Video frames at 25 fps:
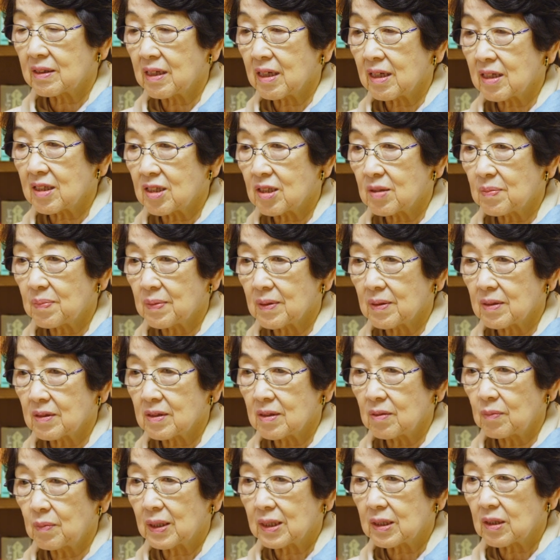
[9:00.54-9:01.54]

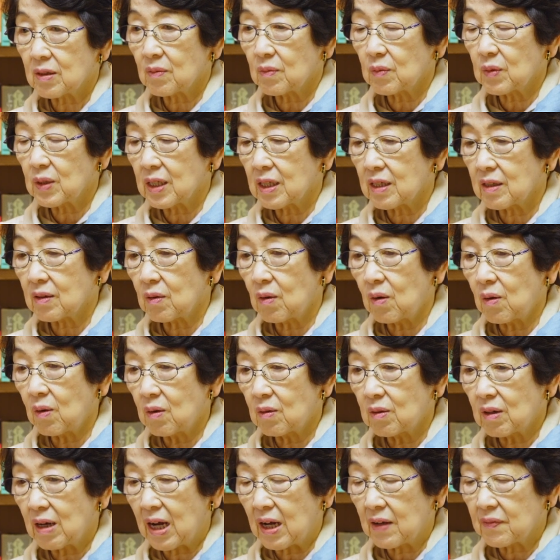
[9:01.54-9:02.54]
textbooks, what we
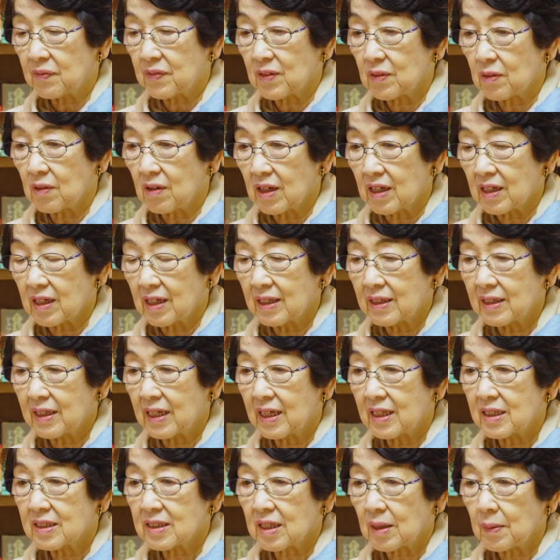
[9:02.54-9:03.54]
all have to learn
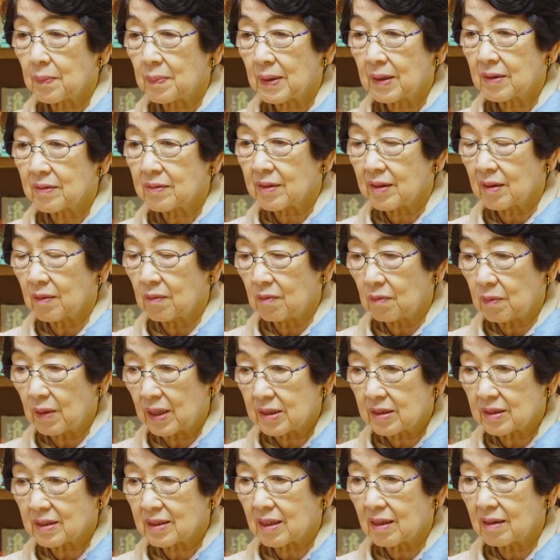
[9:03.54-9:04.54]
is about the
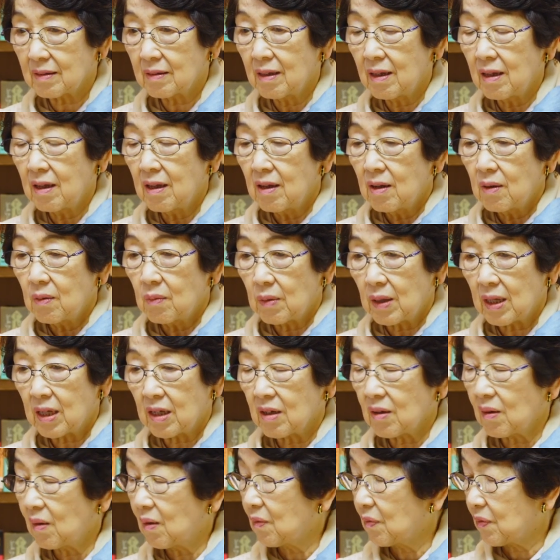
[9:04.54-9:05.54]
Western
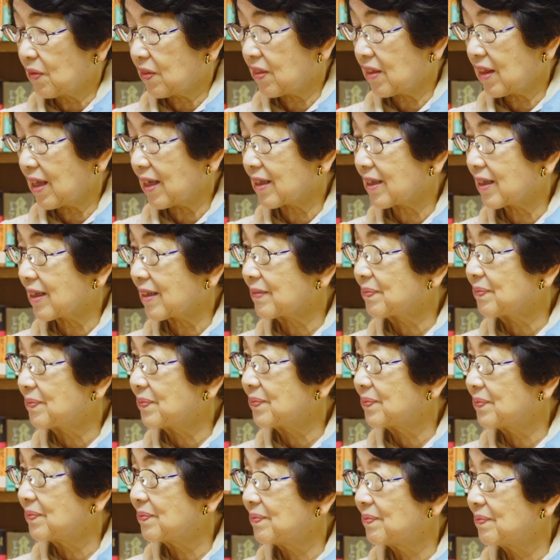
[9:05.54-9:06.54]
way of
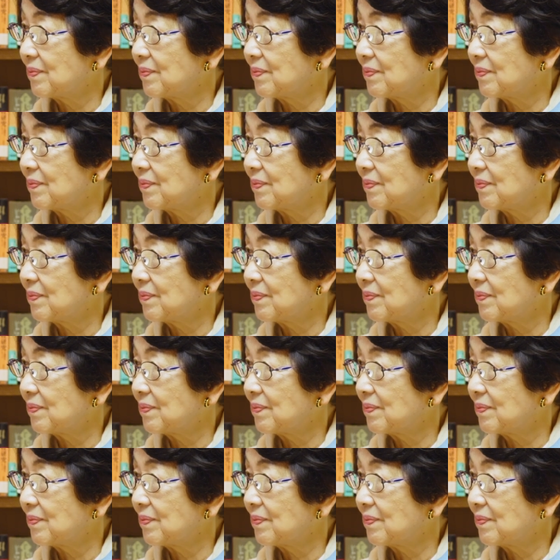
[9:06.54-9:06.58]
thinking.